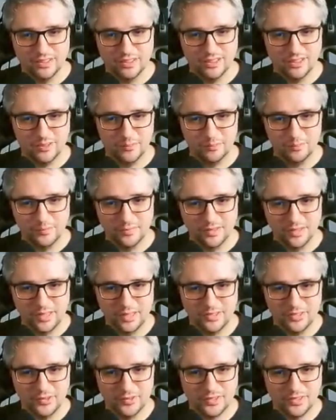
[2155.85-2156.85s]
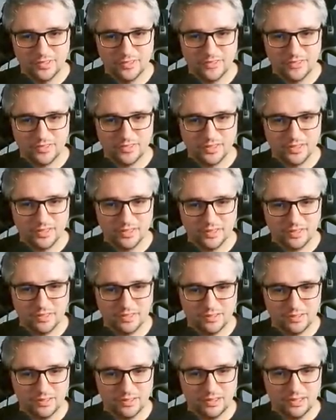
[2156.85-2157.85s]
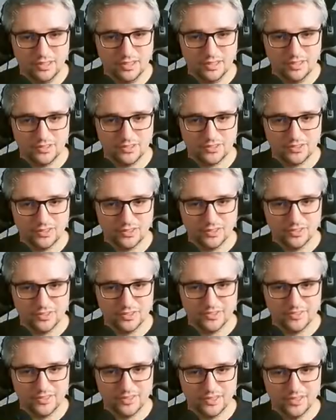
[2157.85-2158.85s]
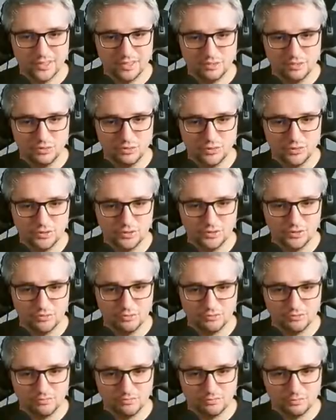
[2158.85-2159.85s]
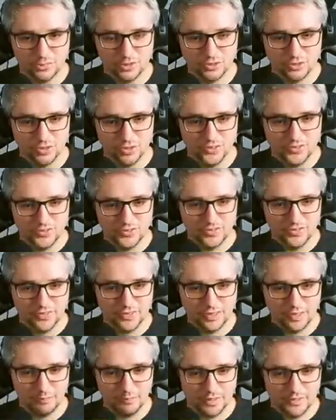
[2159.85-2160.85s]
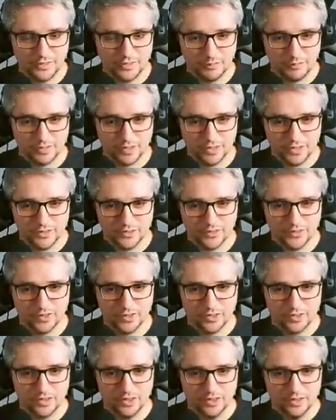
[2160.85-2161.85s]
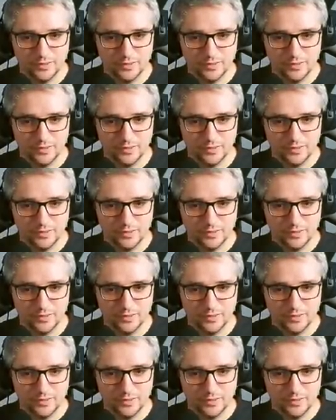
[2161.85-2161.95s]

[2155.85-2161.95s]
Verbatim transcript: Um, as you can see, I started the... Oh, no, no. God damn it, I'm kind of stuck.